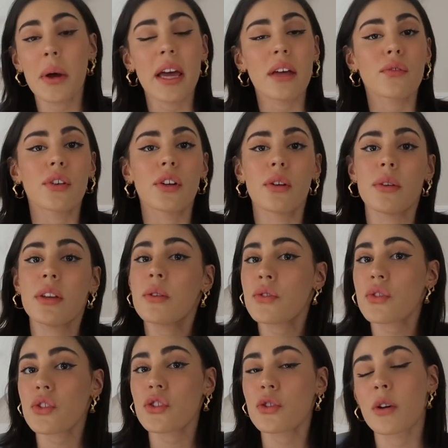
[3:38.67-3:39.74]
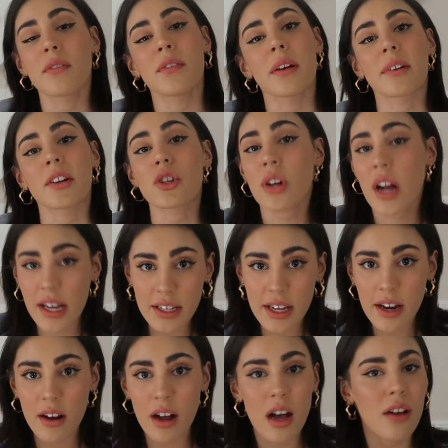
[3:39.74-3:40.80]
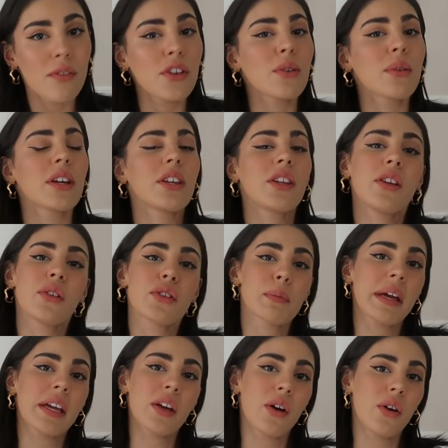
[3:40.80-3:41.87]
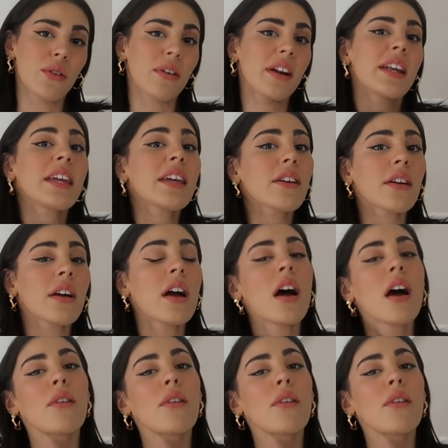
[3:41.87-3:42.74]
and for new users who have never tried Care of, you can use my code right here